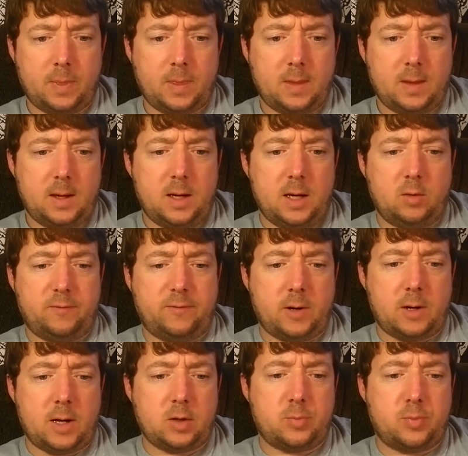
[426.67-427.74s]
and it will fire
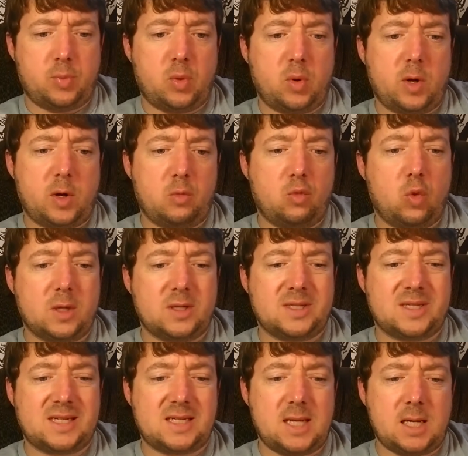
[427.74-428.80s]
down to
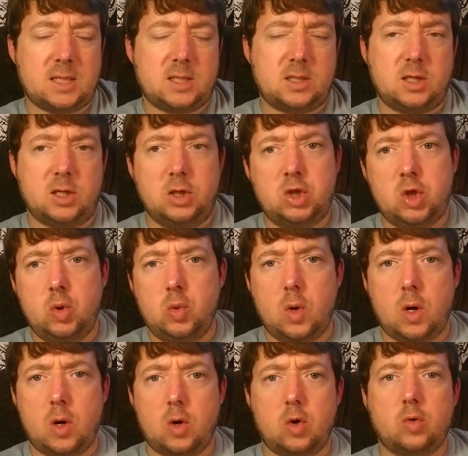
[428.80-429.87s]
0.16 to 2
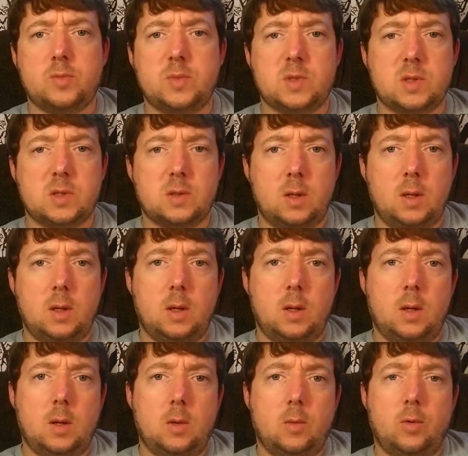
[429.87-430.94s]
ohms
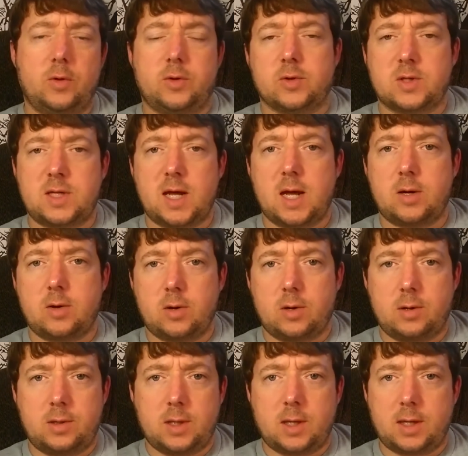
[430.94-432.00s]
with your standard
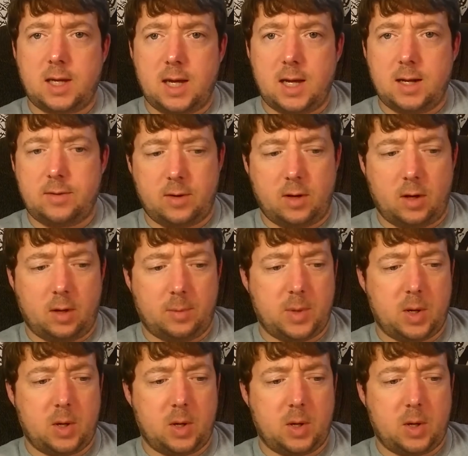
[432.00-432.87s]
Canthal mode.